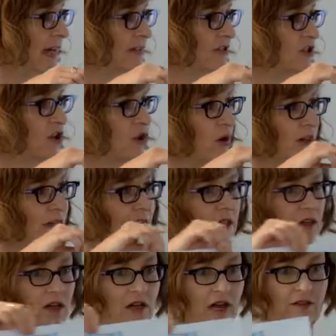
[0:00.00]
And so I
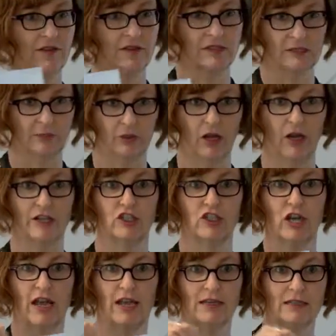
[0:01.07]
think the supply
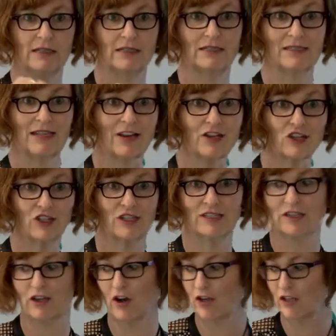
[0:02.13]
chain discussion
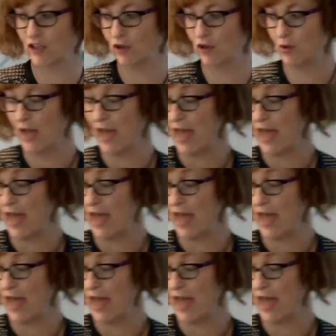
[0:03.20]
is going to